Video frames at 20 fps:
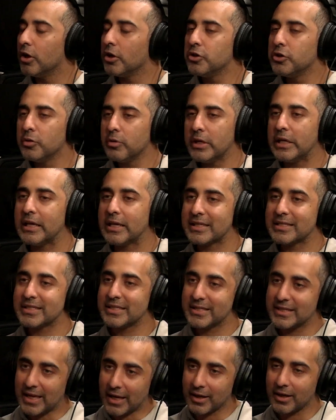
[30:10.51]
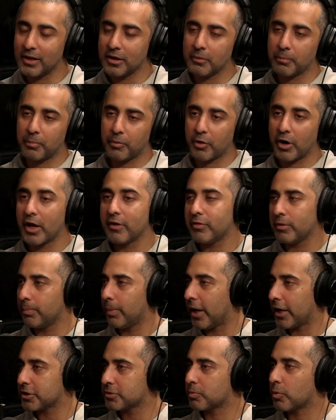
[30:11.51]
You need a second private
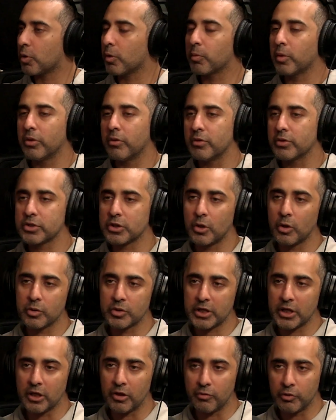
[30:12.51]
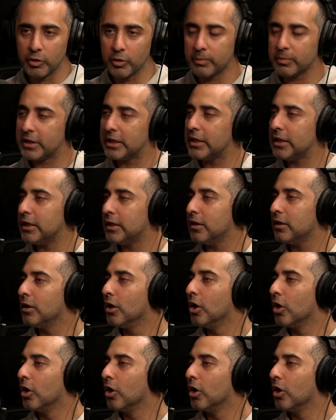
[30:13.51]
passport, whether it's a hotel room key